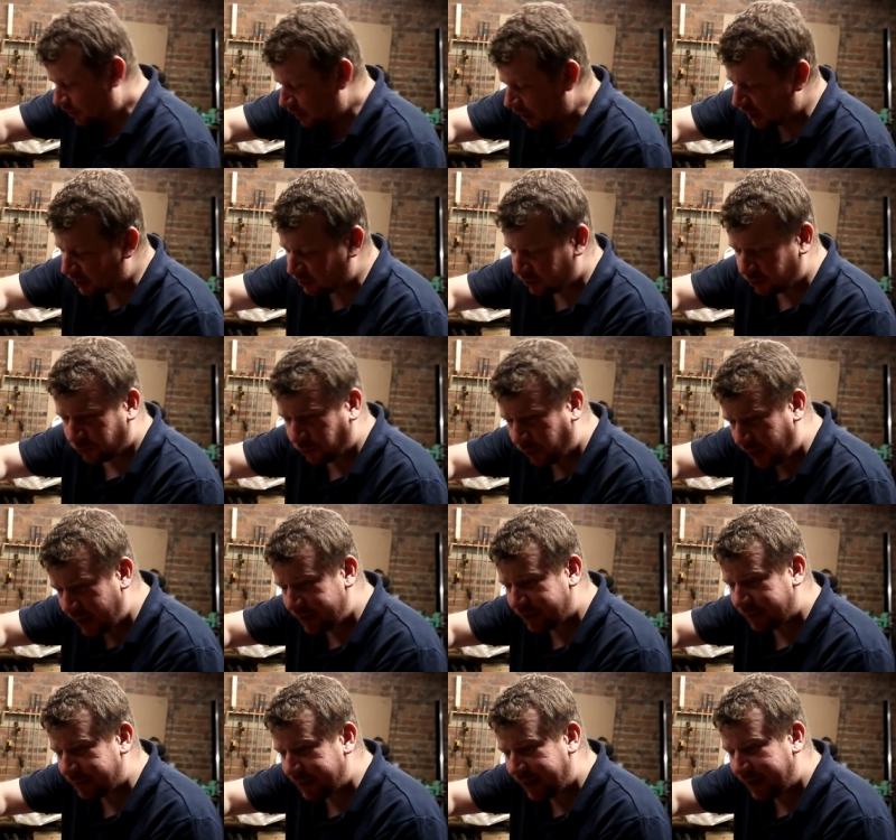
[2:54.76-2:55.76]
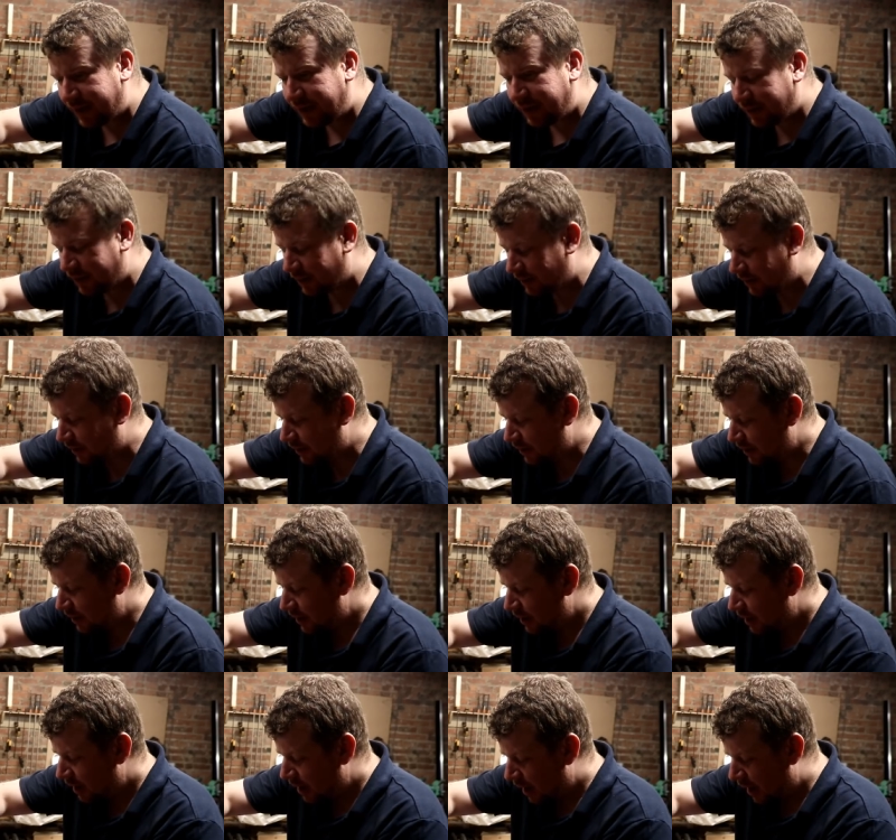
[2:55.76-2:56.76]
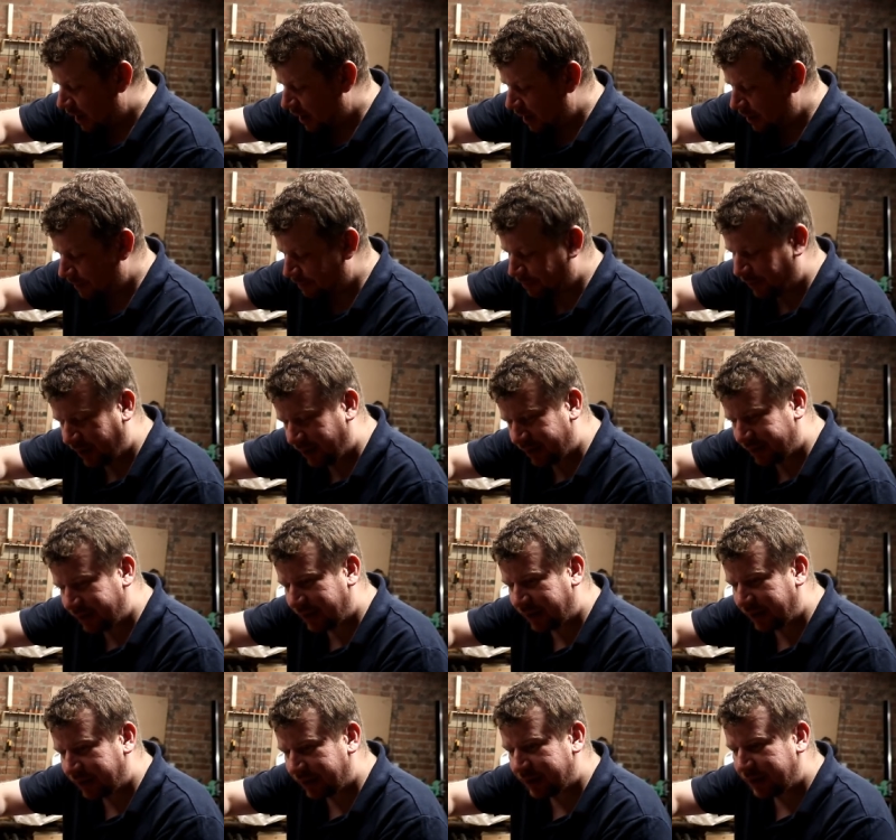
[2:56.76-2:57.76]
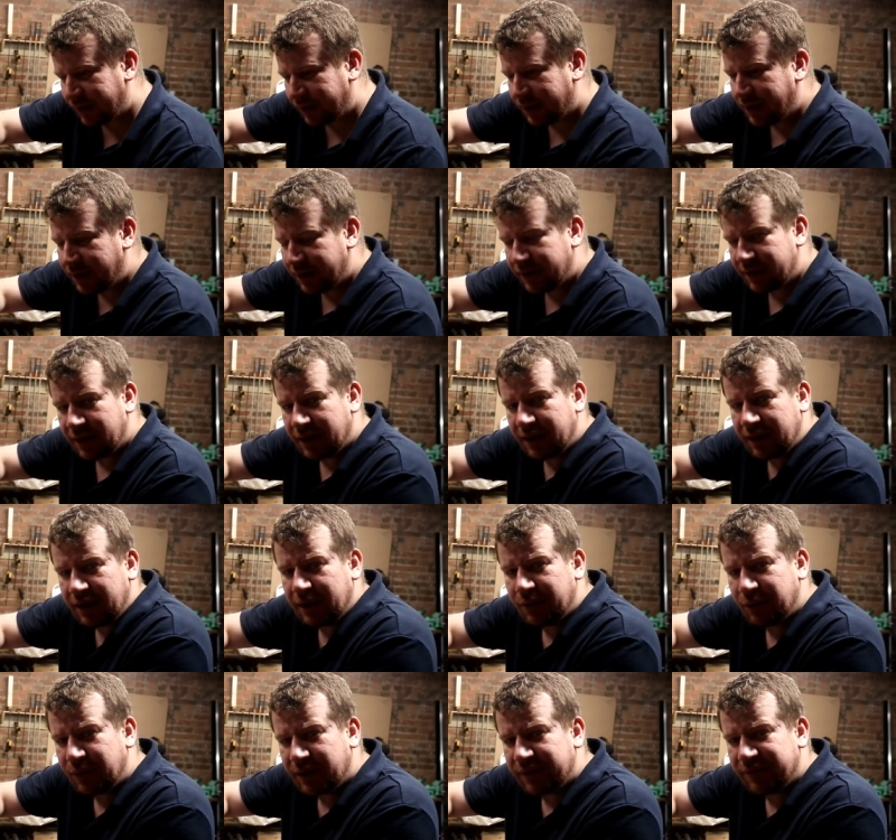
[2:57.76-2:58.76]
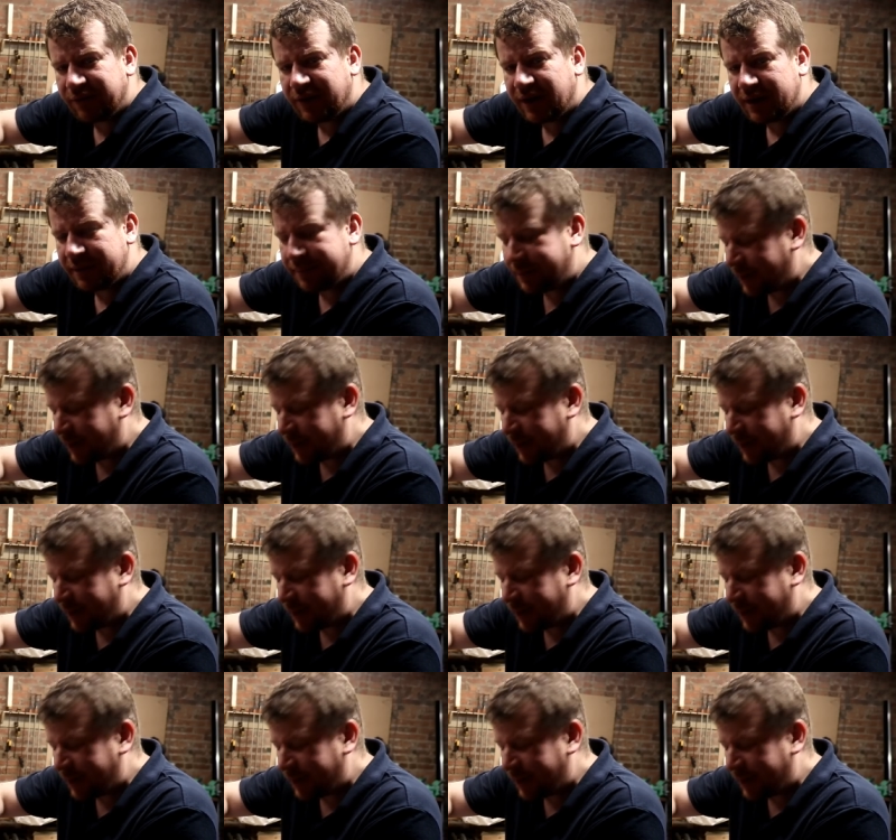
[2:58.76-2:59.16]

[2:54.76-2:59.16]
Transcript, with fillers: I could weigh them in, uh, but I think that they, we can find a